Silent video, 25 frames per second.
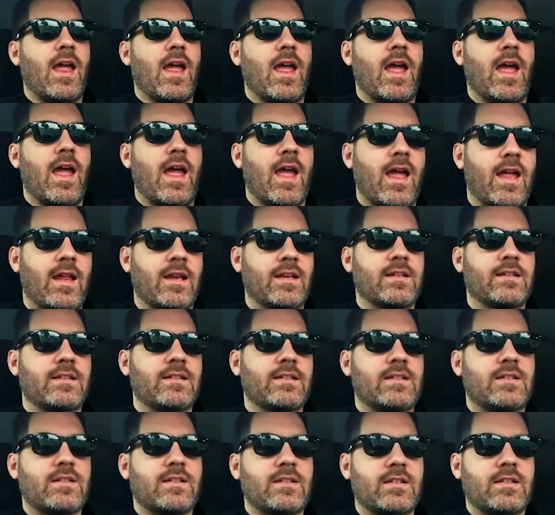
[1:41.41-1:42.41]

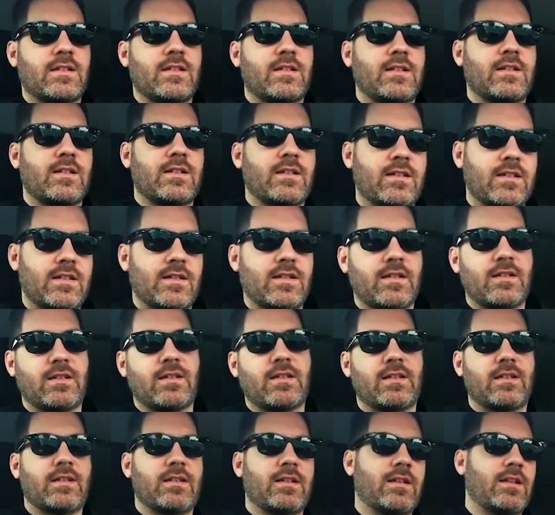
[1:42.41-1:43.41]
and
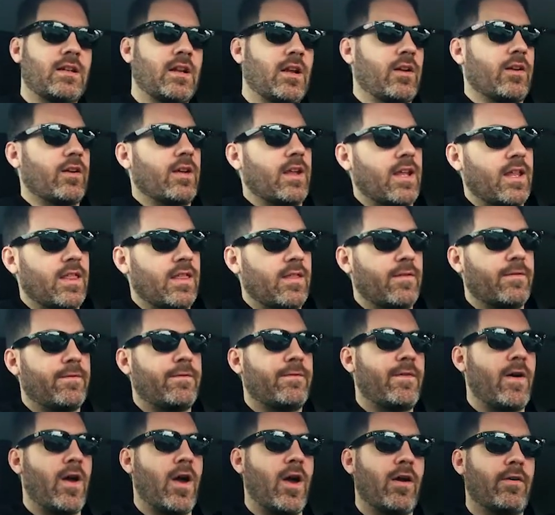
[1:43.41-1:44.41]
in the
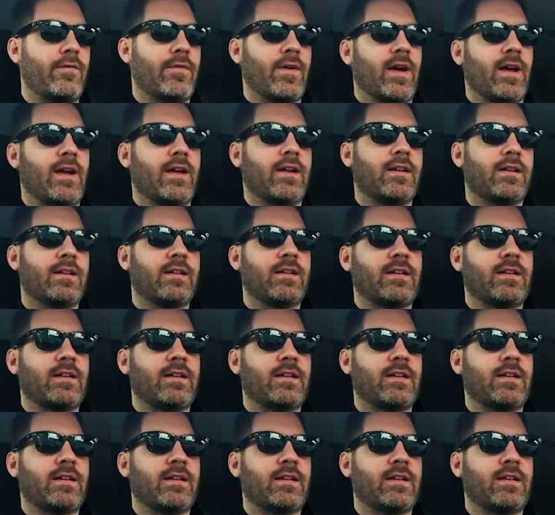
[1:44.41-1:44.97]
fervor,